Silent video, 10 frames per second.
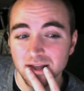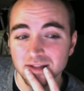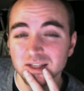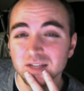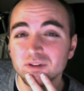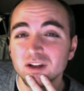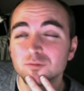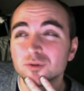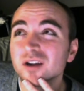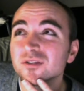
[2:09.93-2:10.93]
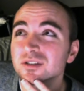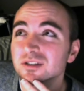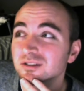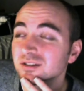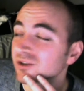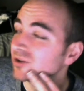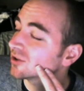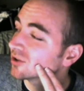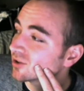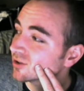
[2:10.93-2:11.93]
I didn't even have breakfast
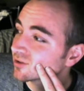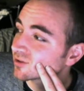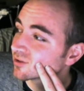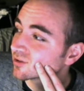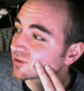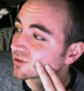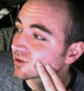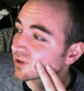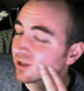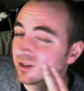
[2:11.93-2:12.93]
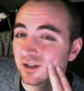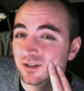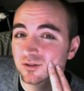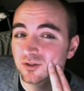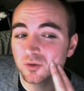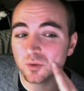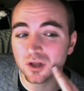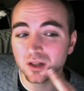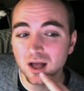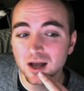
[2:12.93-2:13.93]
until I think like 2
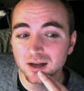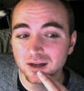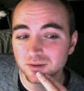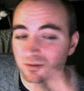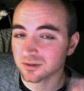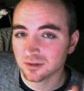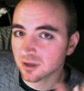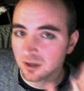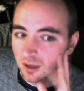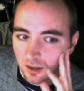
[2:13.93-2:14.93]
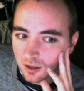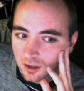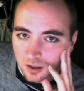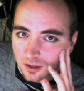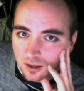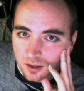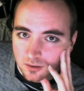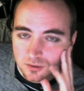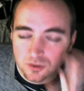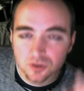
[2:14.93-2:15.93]
o'clock. I was
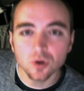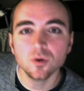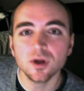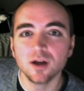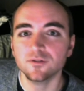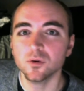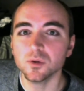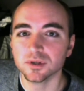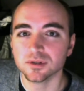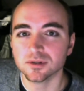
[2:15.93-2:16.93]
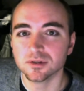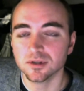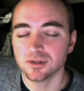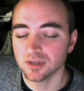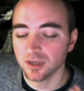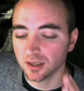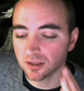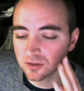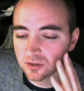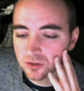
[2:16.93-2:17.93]
so not focused. It's like
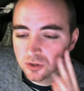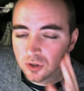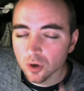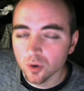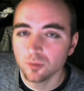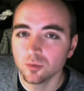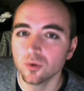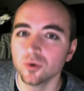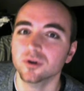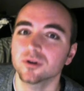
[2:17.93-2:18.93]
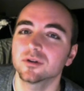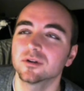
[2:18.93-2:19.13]
so important